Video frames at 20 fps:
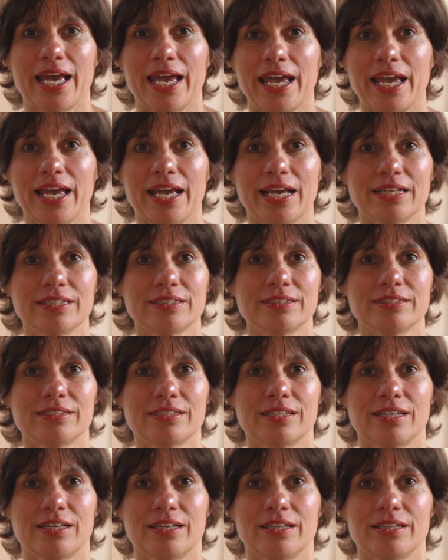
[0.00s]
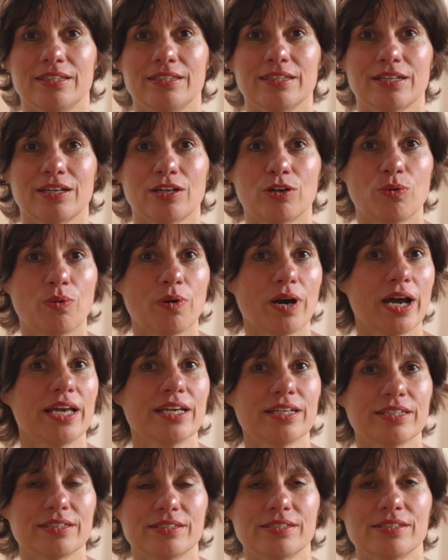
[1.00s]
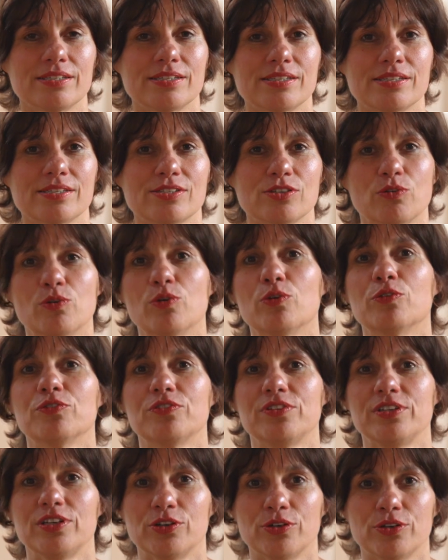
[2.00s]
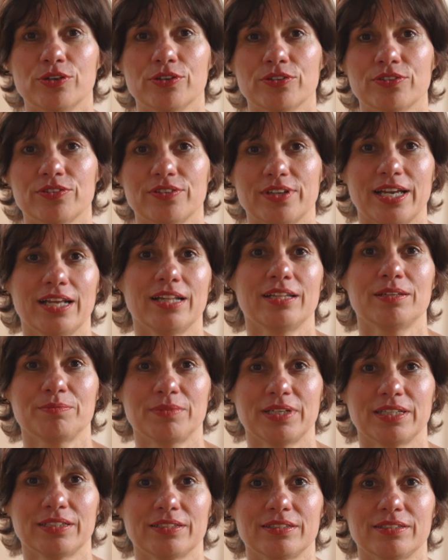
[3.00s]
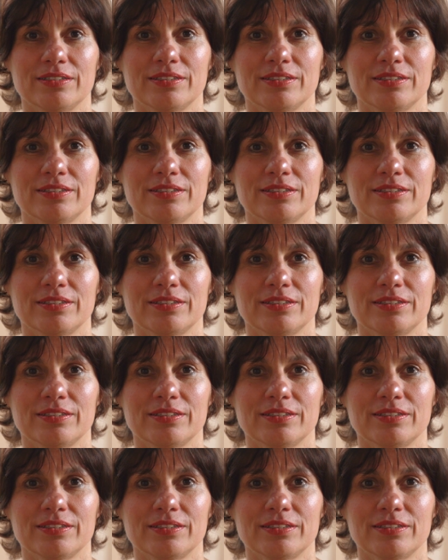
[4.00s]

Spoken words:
and the quietness of the earth element.